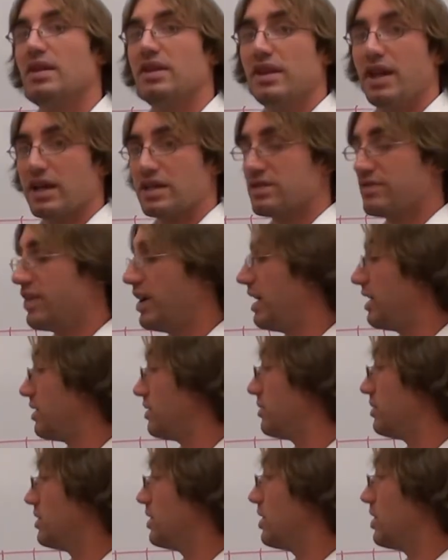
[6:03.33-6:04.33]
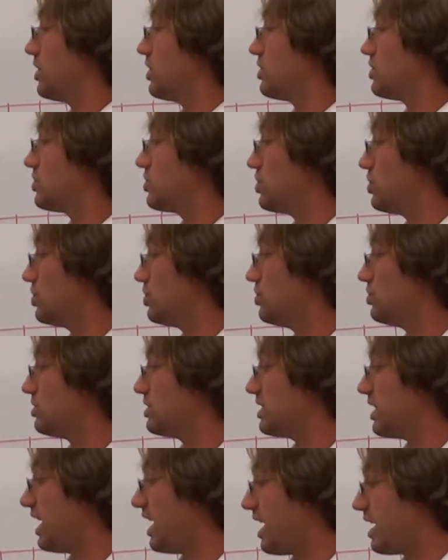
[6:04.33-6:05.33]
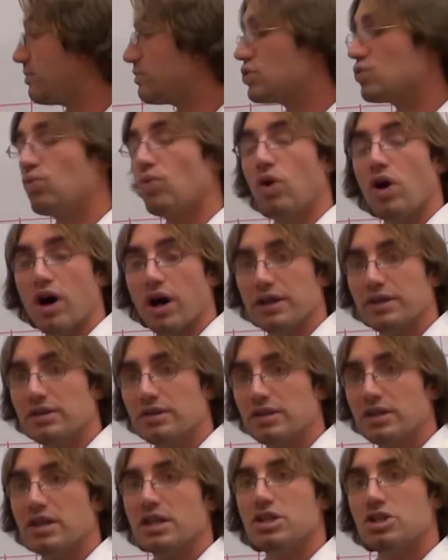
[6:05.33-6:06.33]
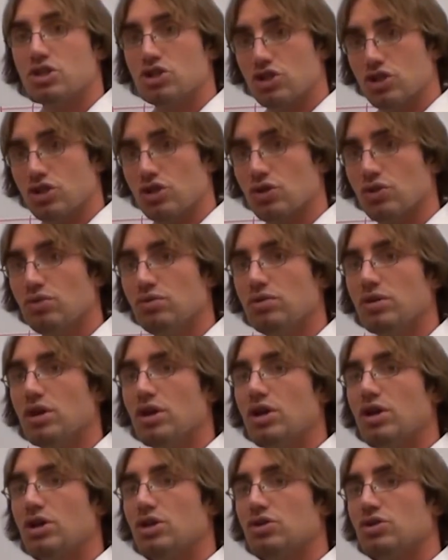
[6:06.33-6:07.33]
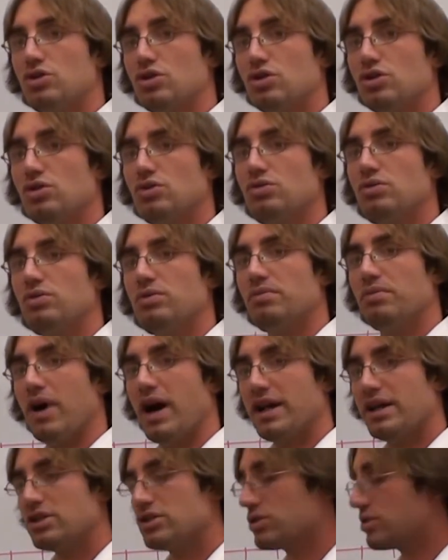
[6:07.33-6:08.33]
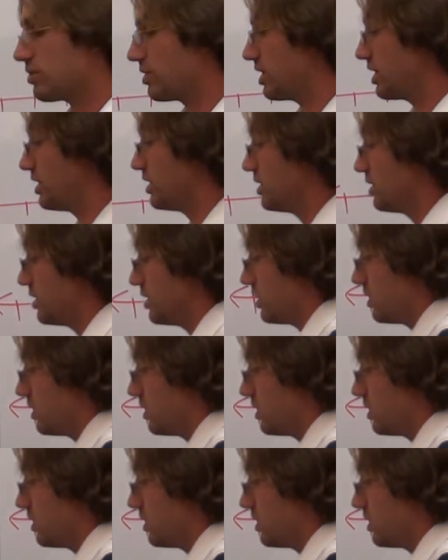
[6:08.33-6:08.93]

Next value. 2 times 1 is 2, 2 minus 3,